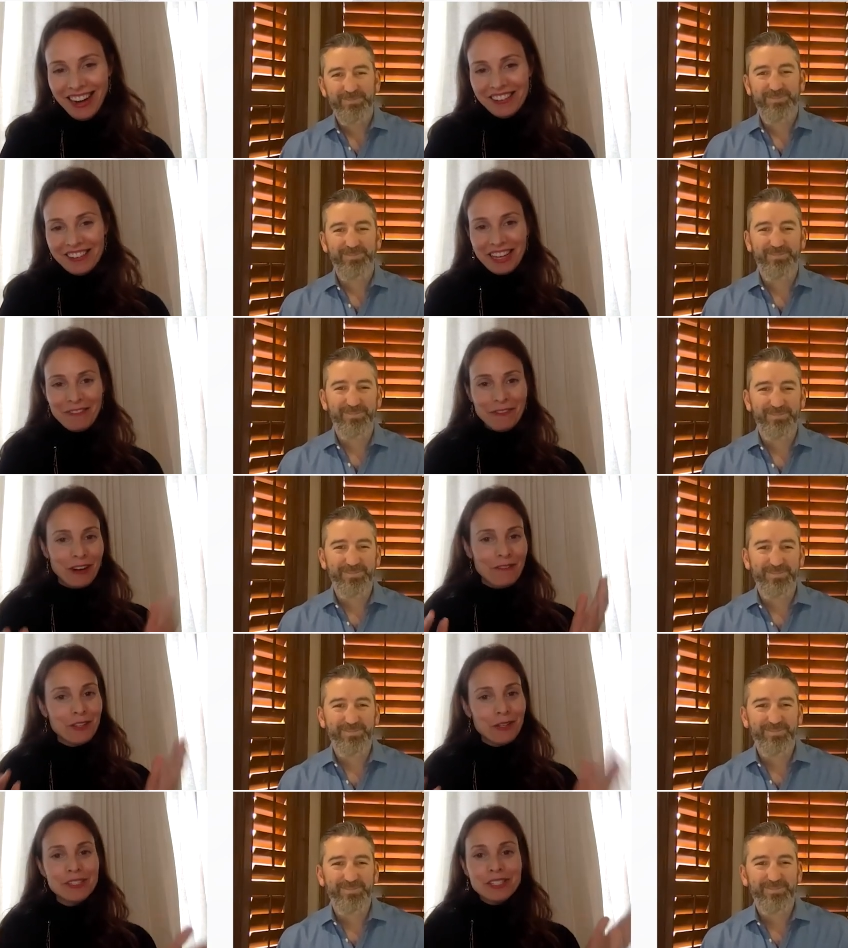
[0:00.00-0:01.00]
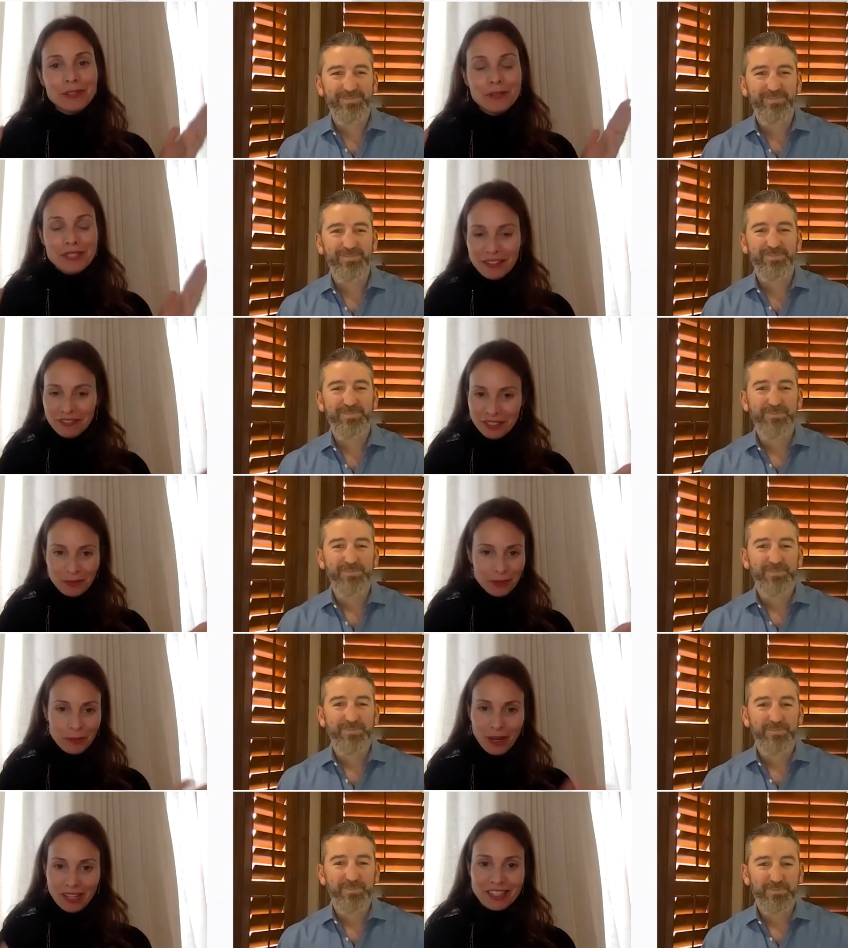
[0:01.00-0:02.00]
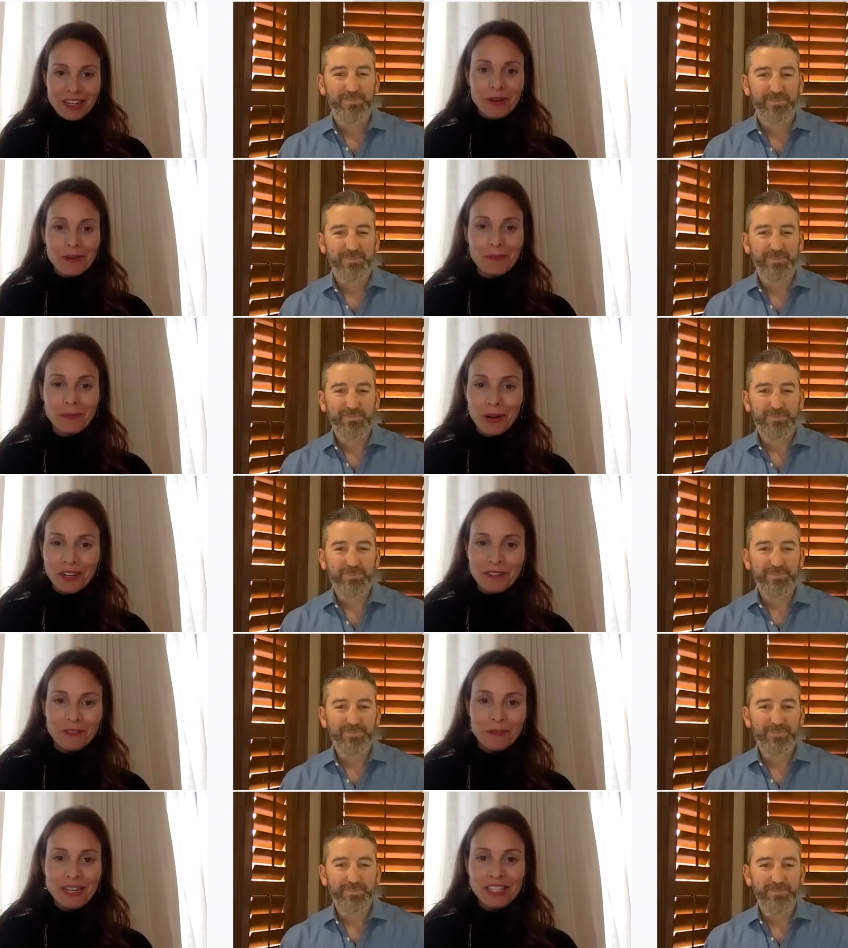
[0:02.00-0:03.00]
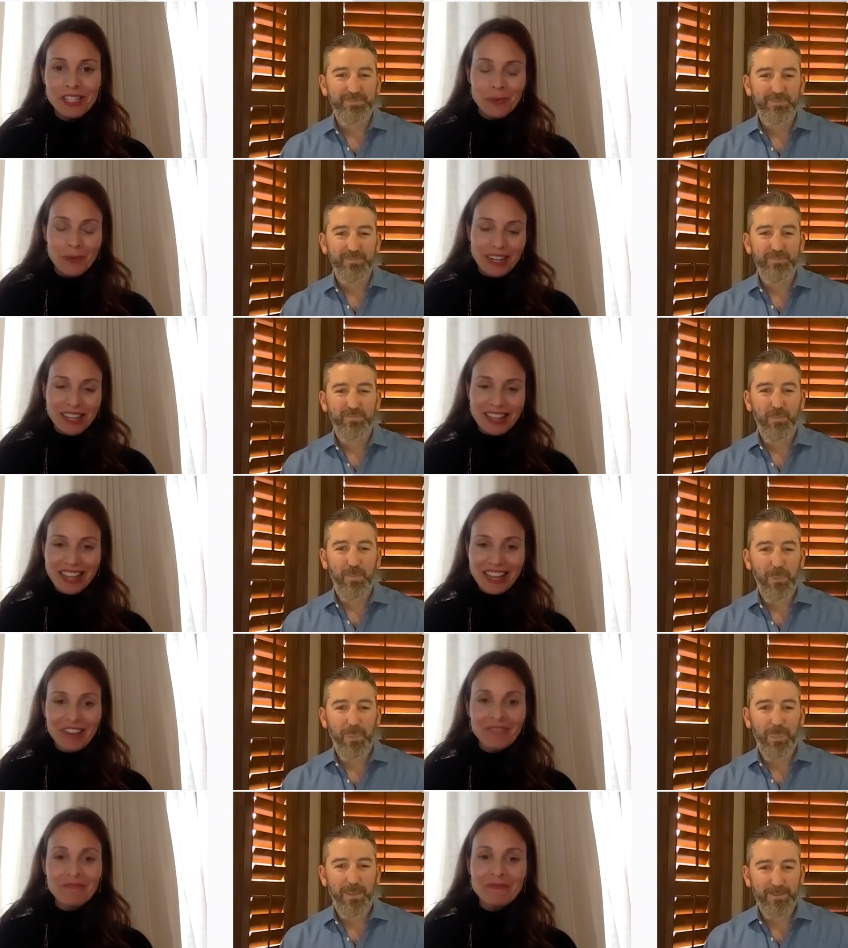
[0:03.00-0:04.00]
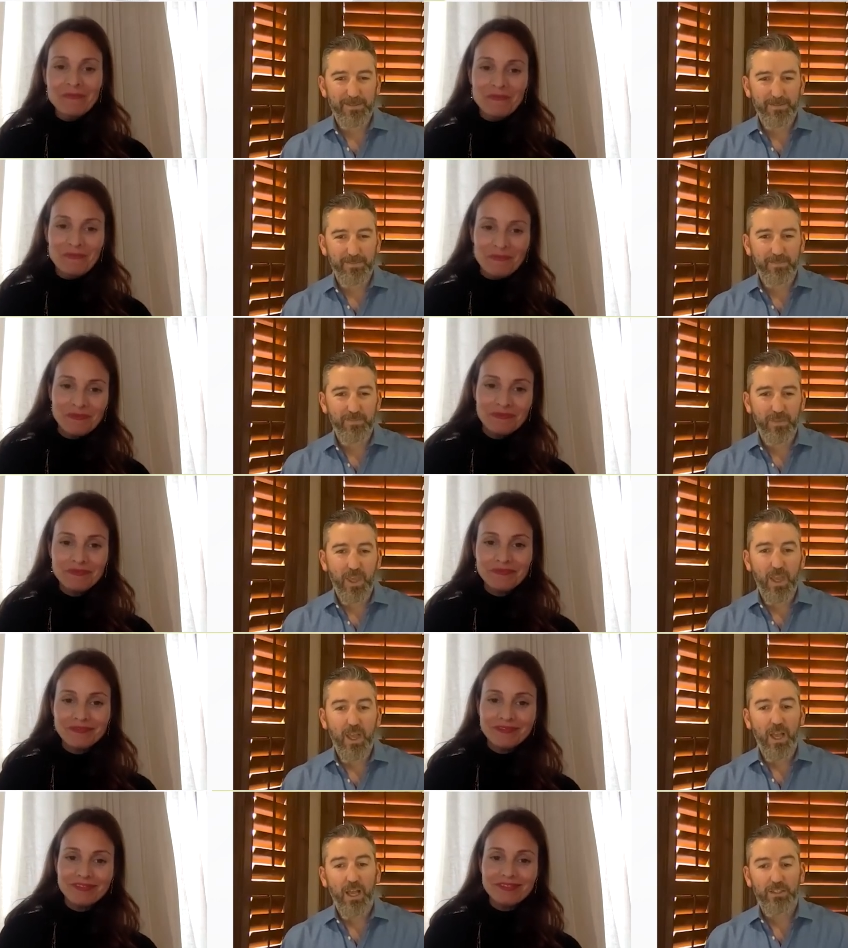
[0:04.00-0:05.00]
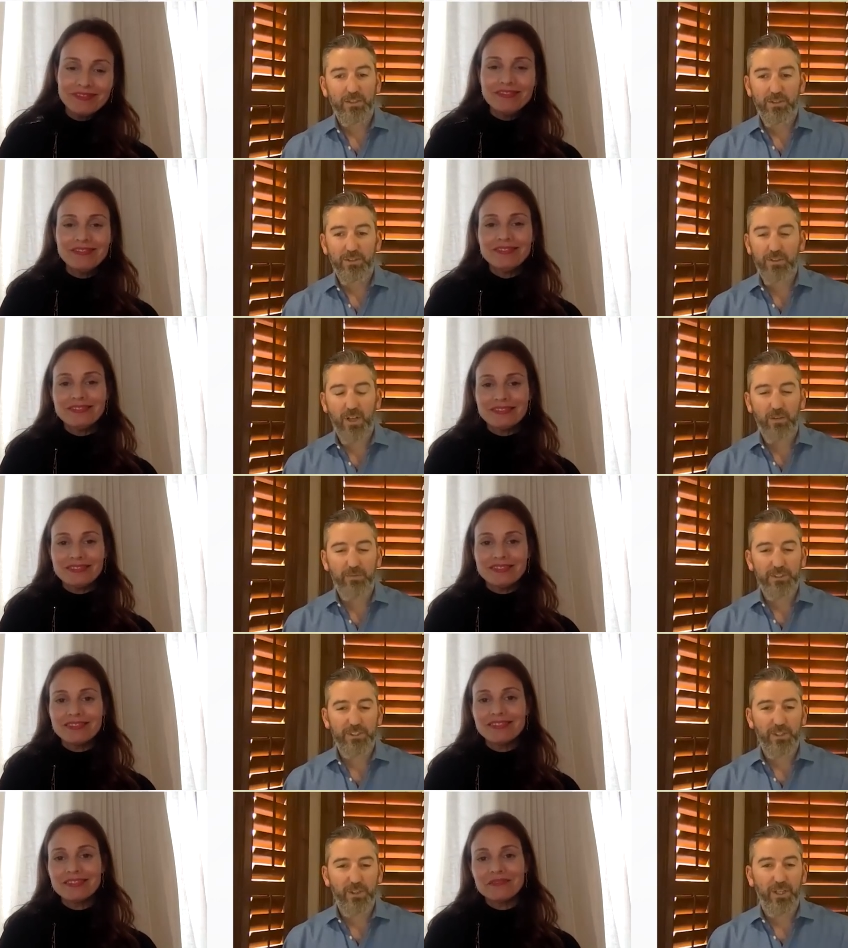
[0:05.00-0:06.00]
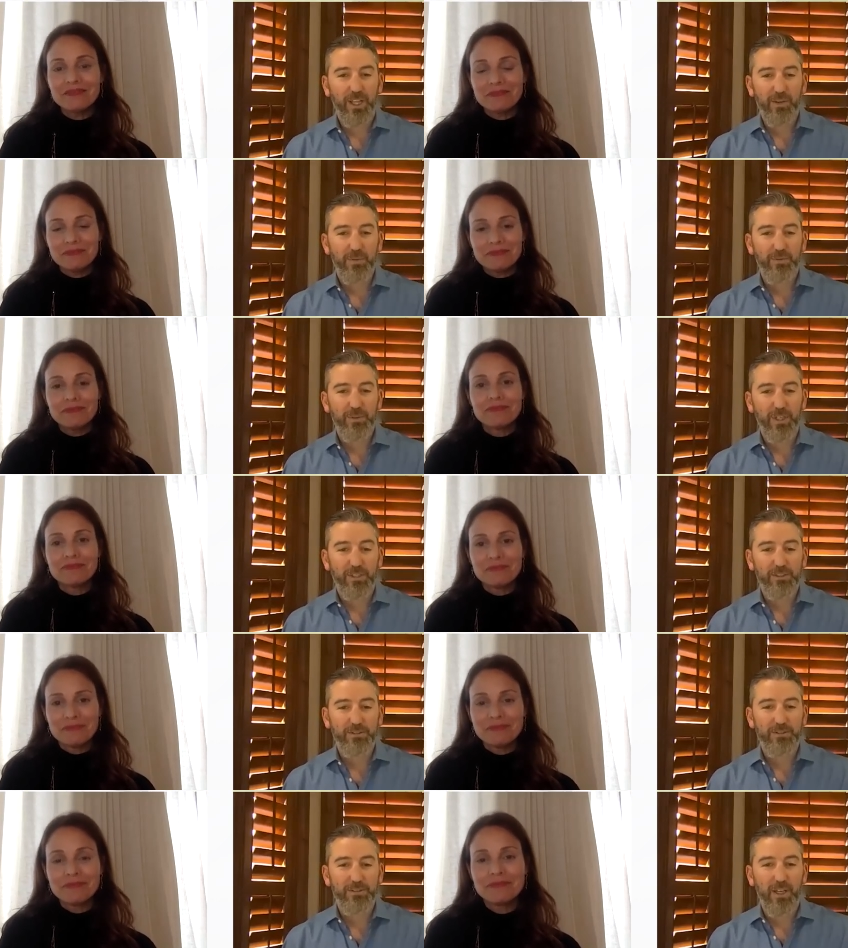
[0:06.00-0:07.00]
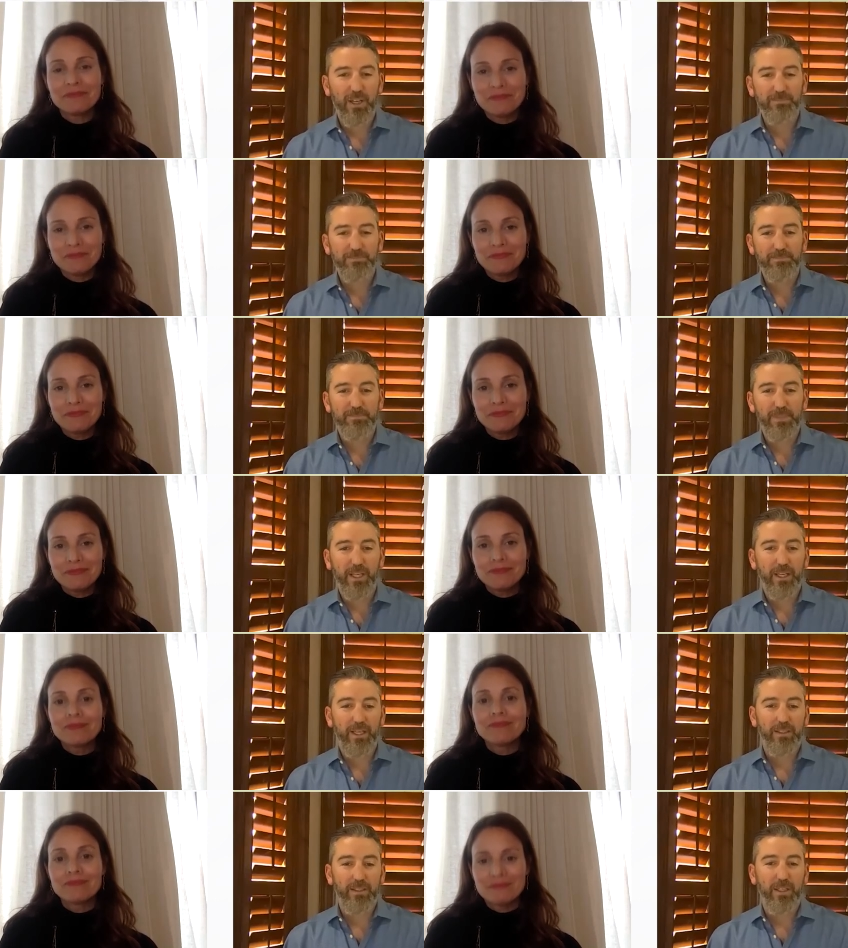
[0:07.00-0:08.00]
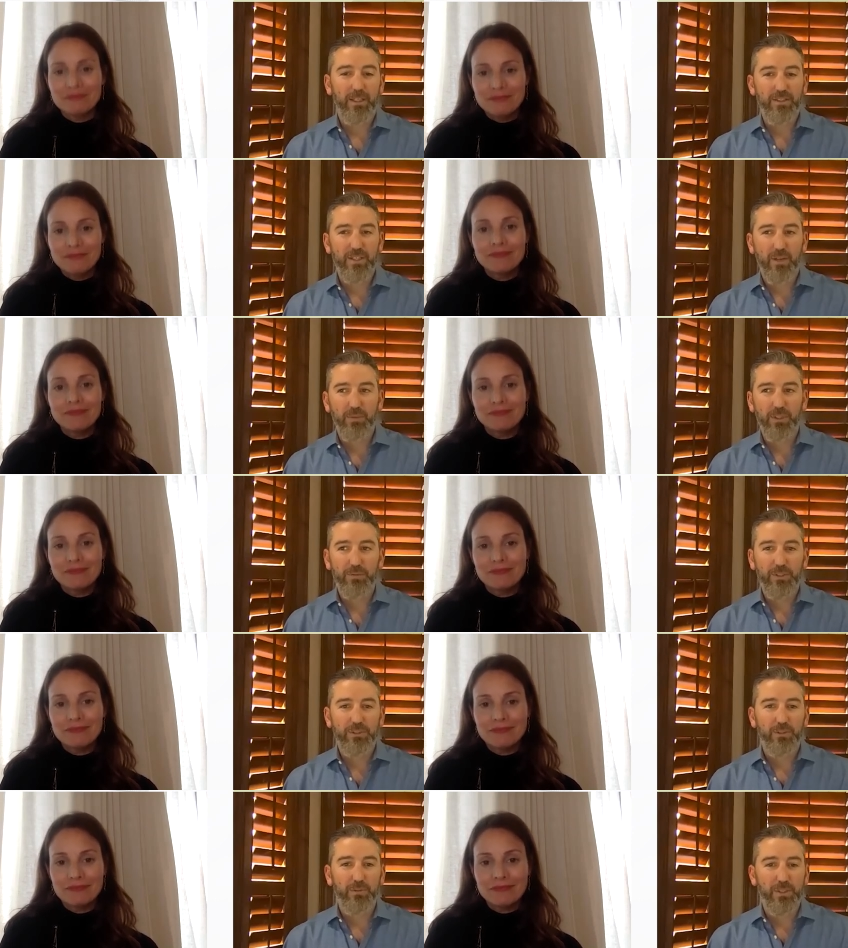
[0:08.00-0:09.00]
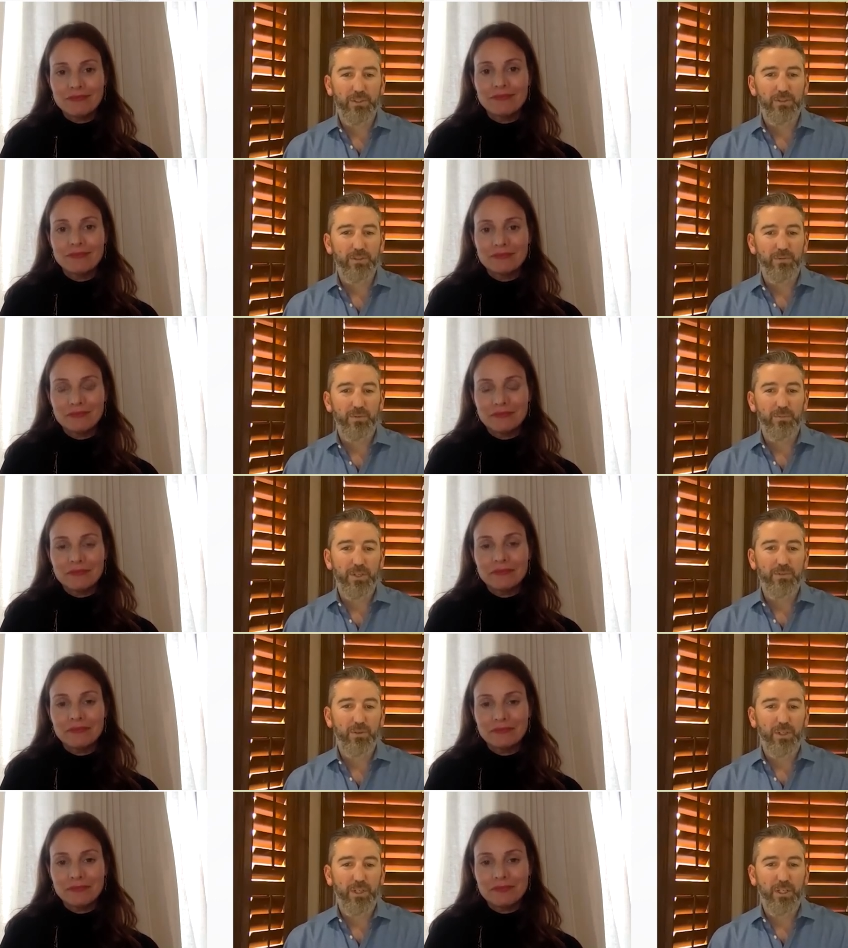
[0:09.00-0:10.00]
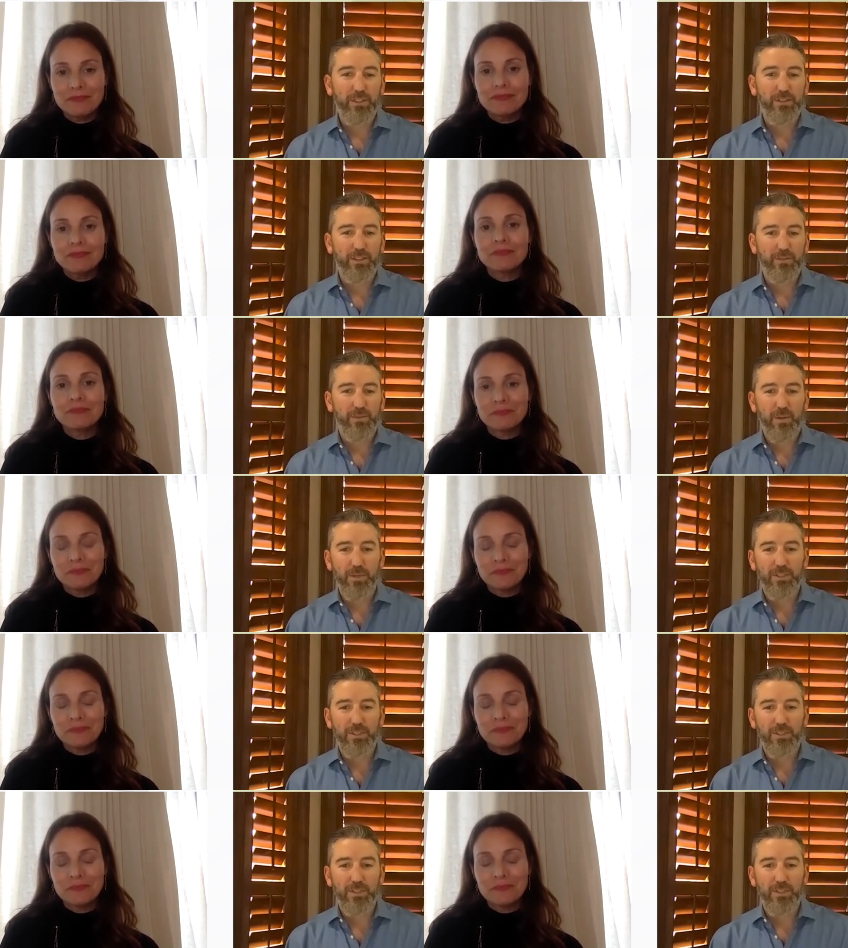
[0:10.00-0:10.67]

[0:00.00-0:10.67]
Speaker 1: okay, for our viewers who definitely will want to know more information, where can they go?
Speaker 2: Uh, so you can obviously go to lightriver.com and uh, several of us are registered for Metro Connect. You've got